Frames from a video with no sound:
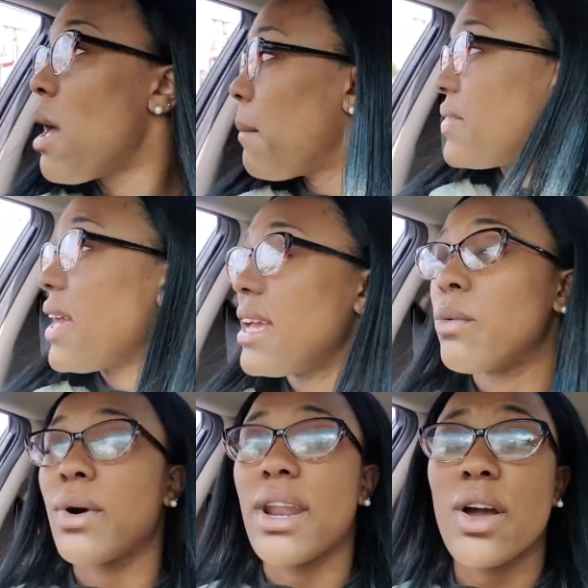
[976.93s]
But
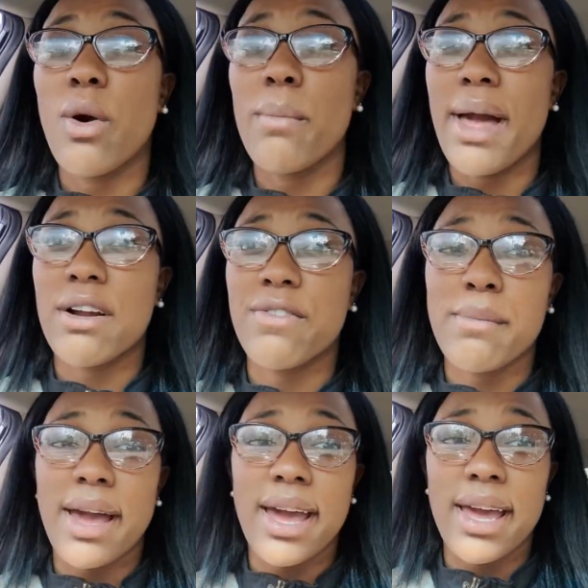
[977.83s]
then when I go back for
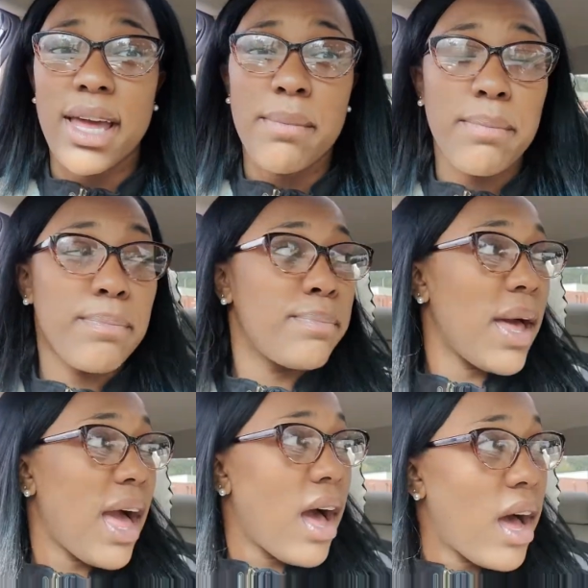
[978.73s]
my
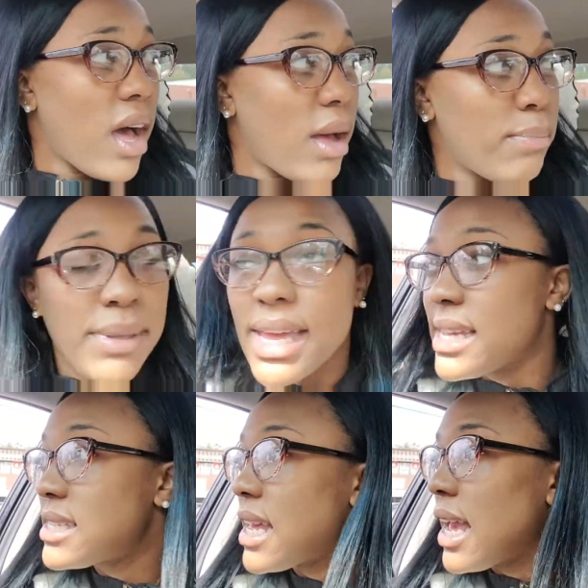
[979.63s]

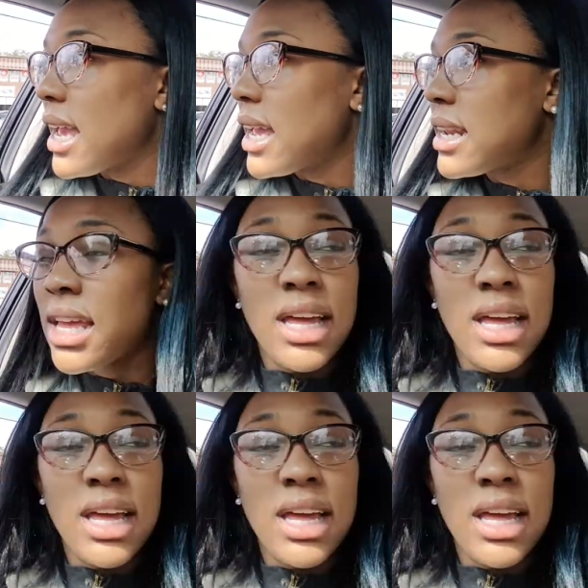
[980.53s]
BSN,